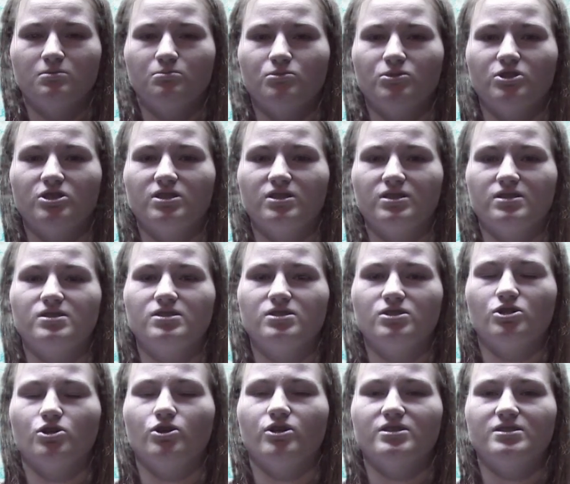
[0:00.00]
Because, you
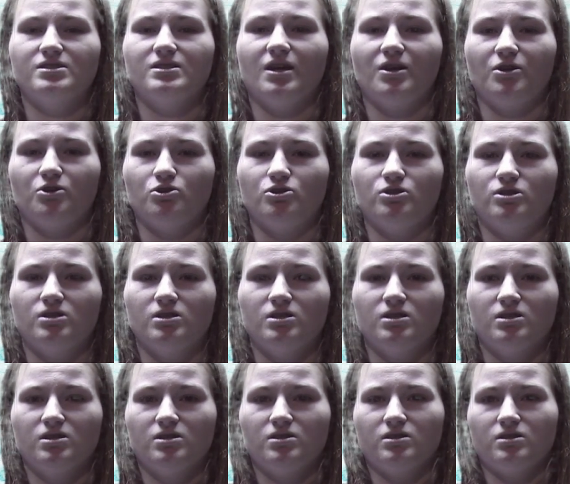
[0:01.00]
know, it's not good
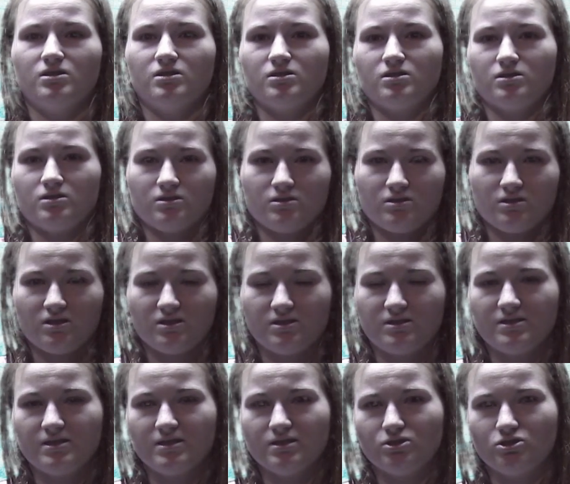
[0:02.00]

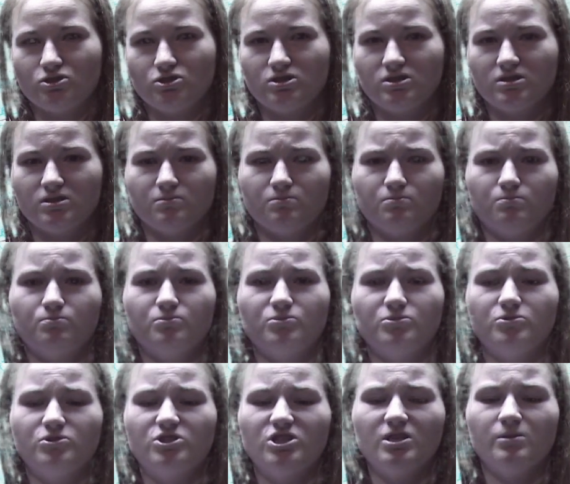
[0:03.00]
to
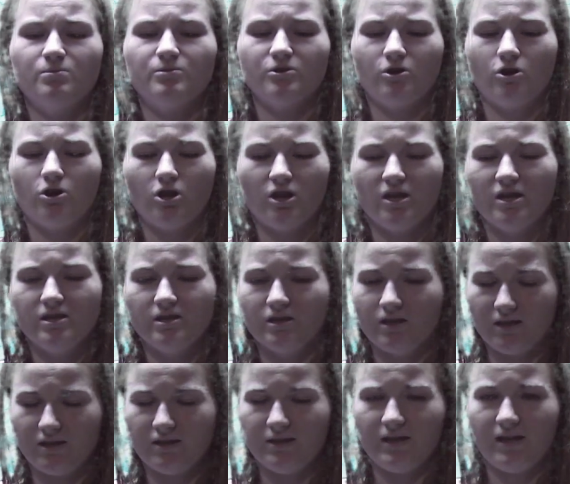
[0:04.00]
keep it all in
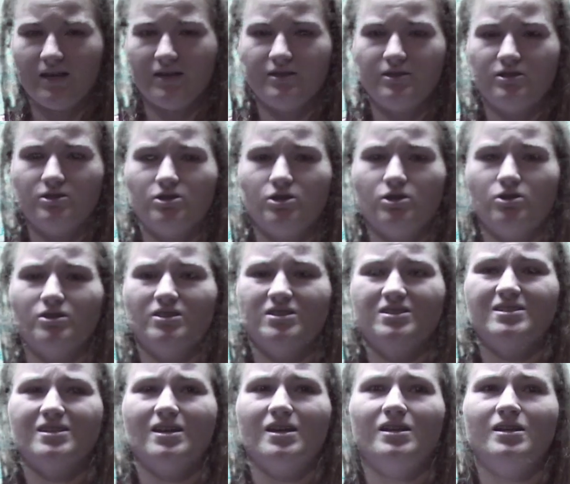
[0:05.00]
like that. You know,
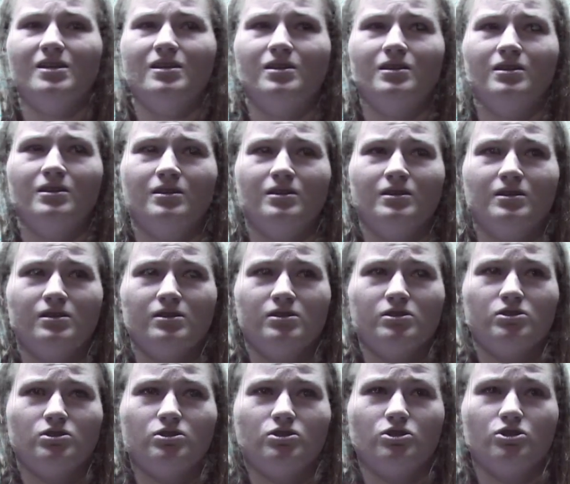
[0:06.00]
it's not,
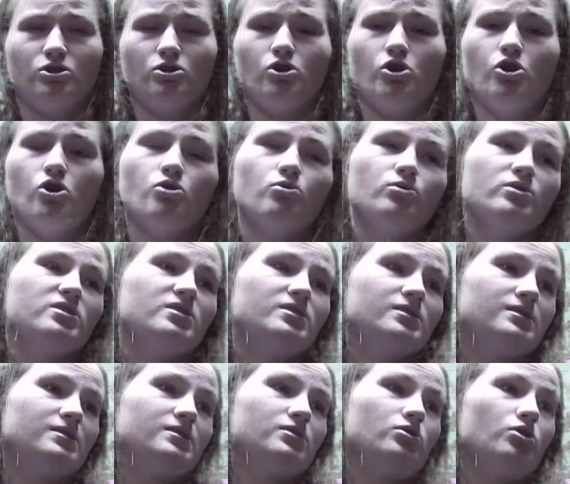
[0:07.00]
you know,
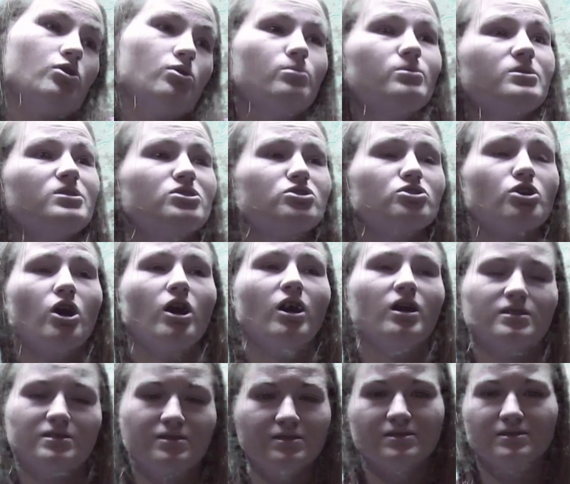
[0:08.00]
always
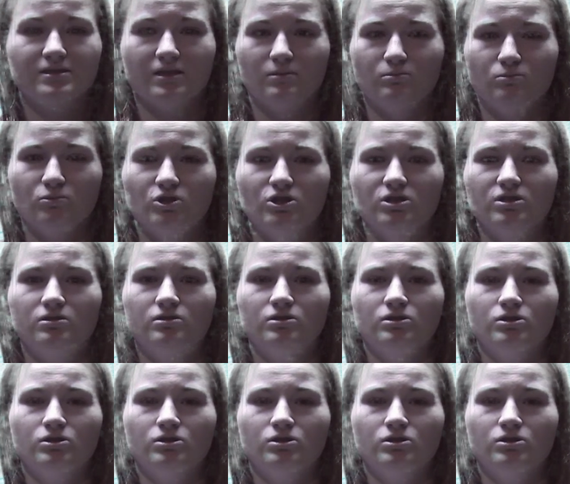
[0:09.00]
talk to someone.